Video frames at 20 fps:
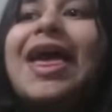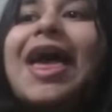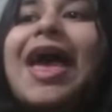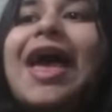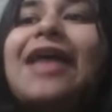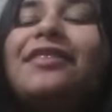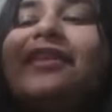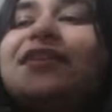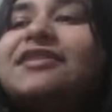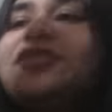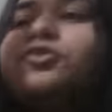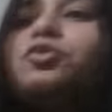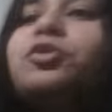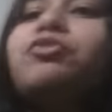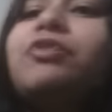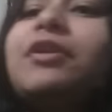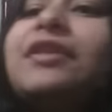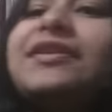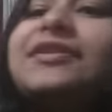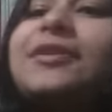And this is
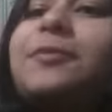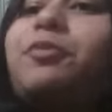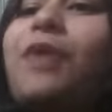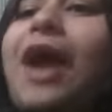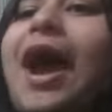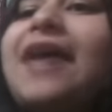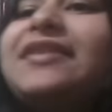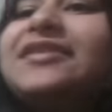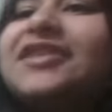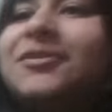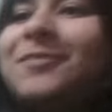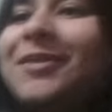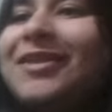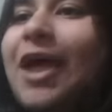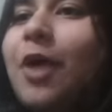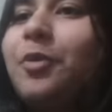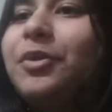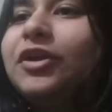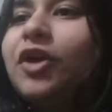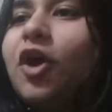what really surprises me,
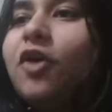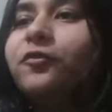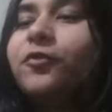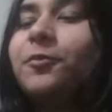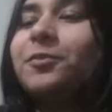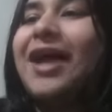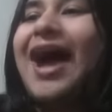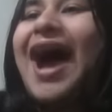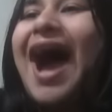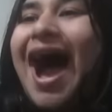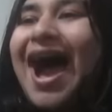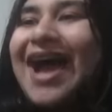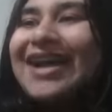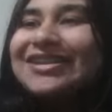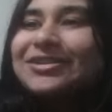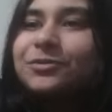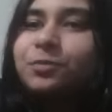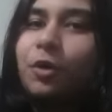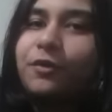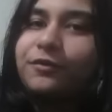that we go from the
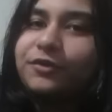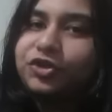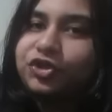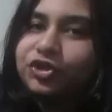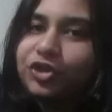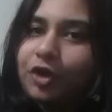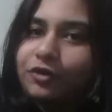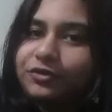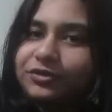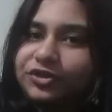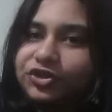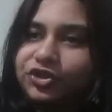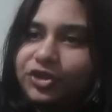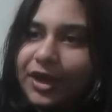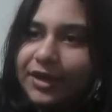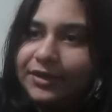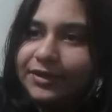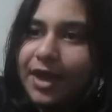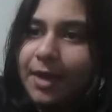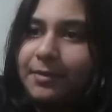highest point of the show to
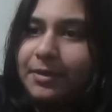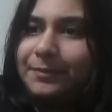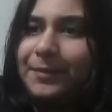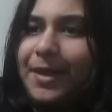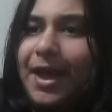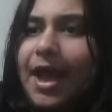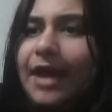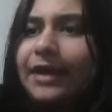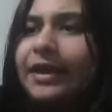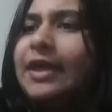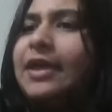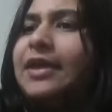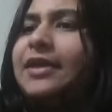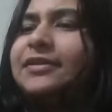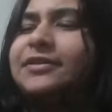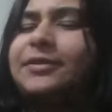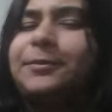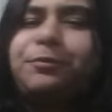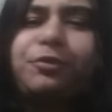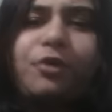Shane coming back,
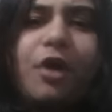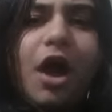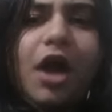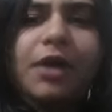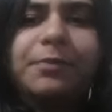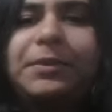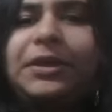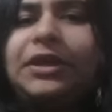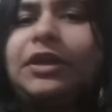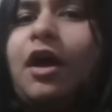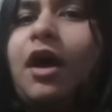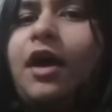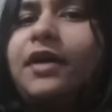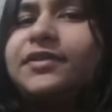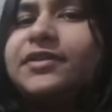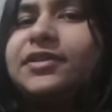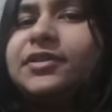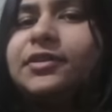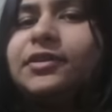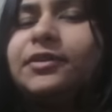to Brock being
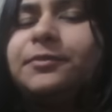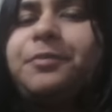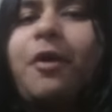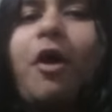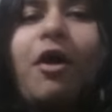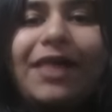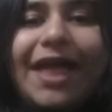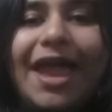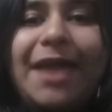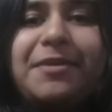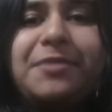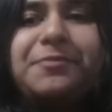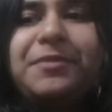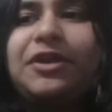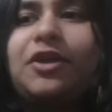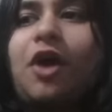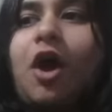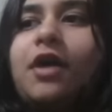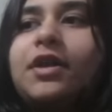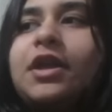on, to Paul Heyman
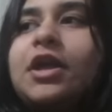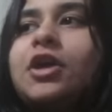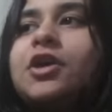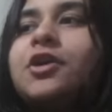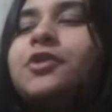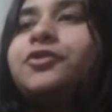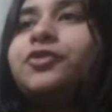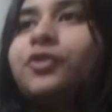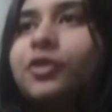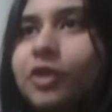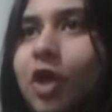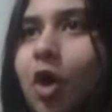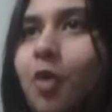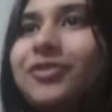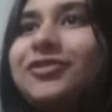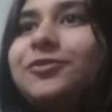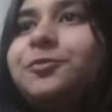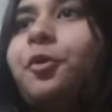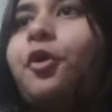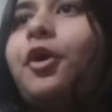being on, to the
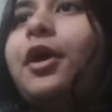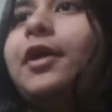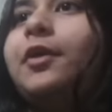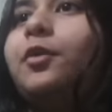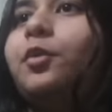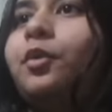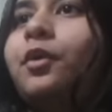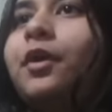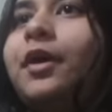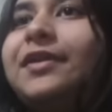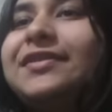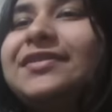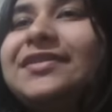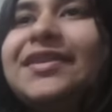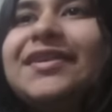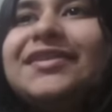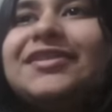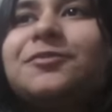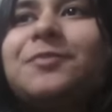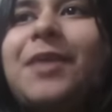lowest point where it's
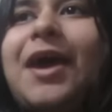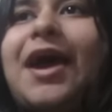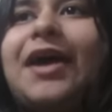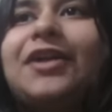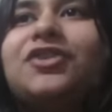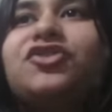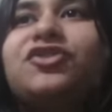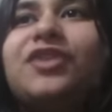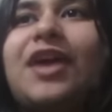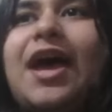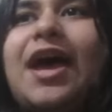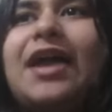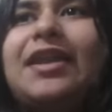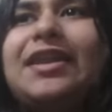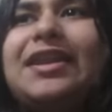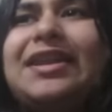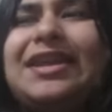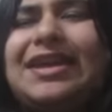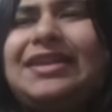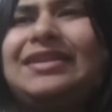this match
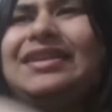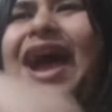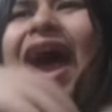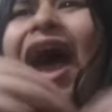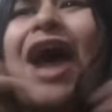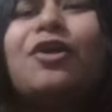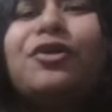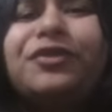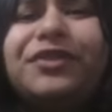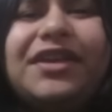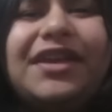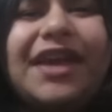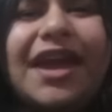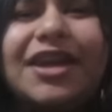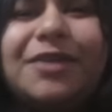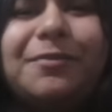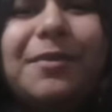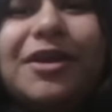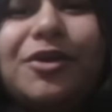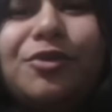that I don't think
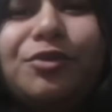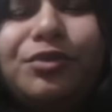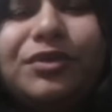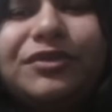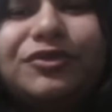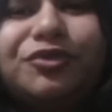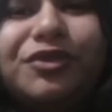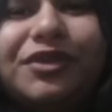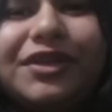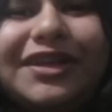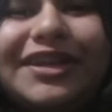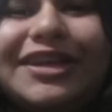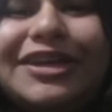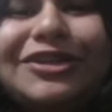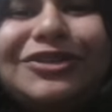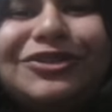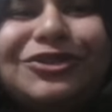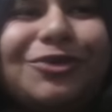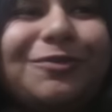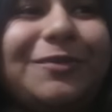anybody was really
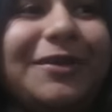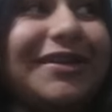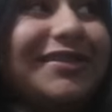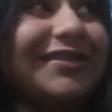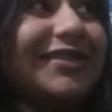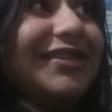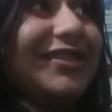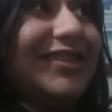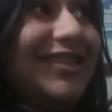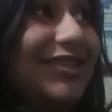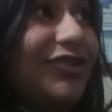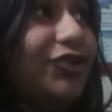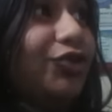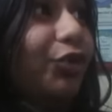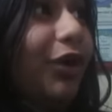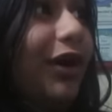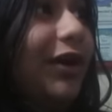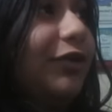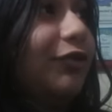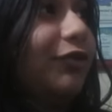into, because the
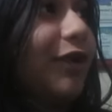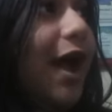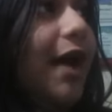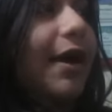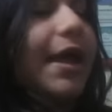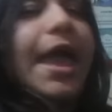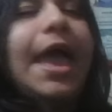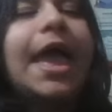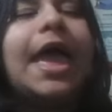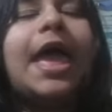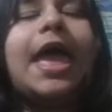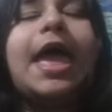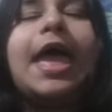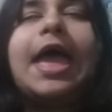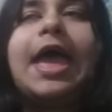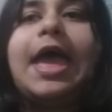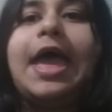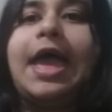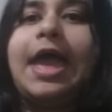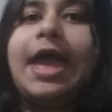Detroit crowd
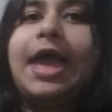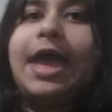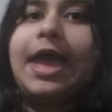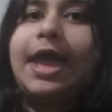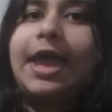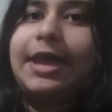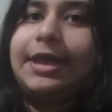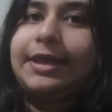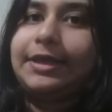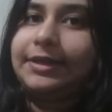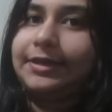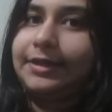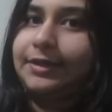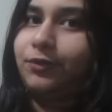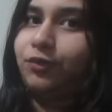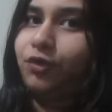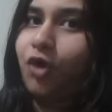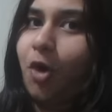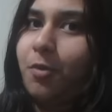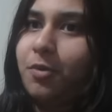
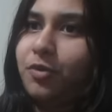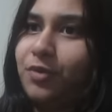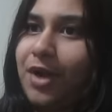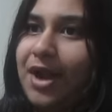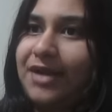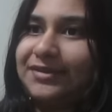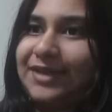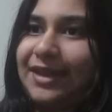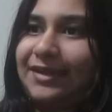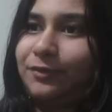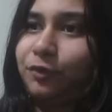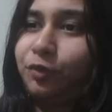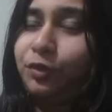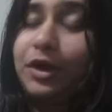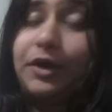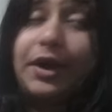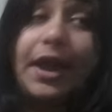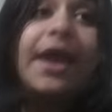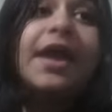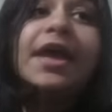hated Roman Reigns. Like,
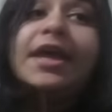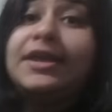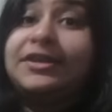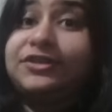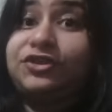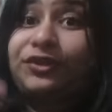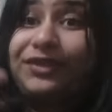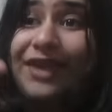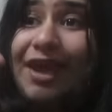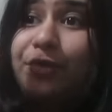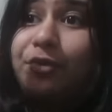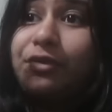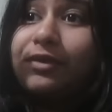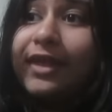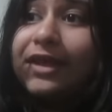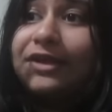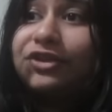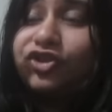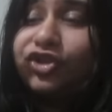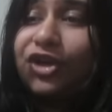okay, so they
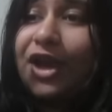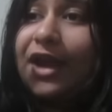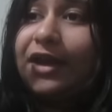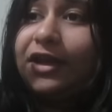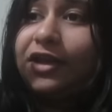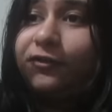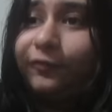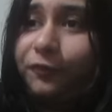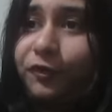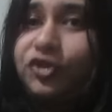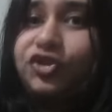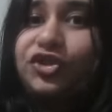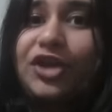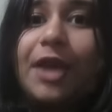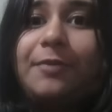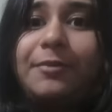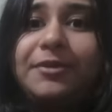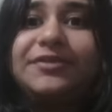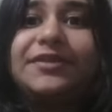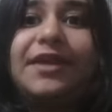were like chanting for
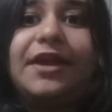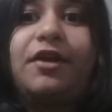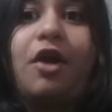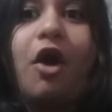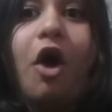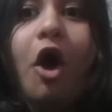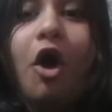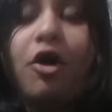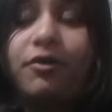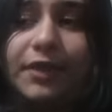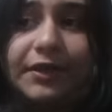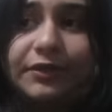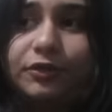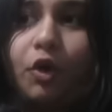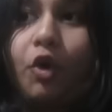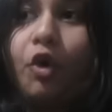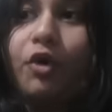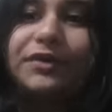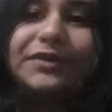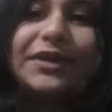Sheamus like the
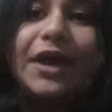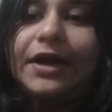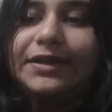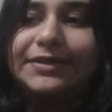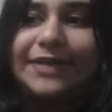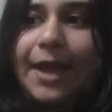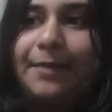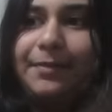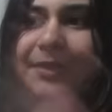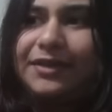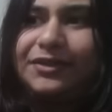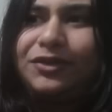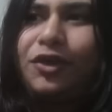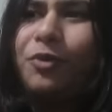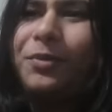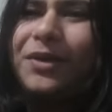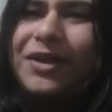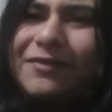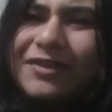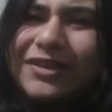whole entire time. Like,
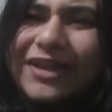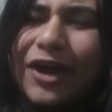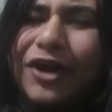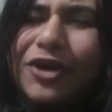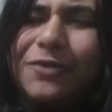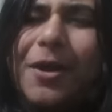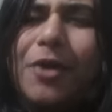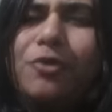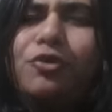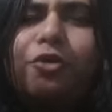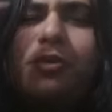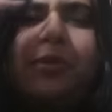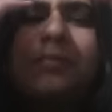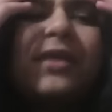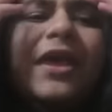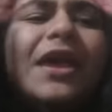nobody even cared about Roman.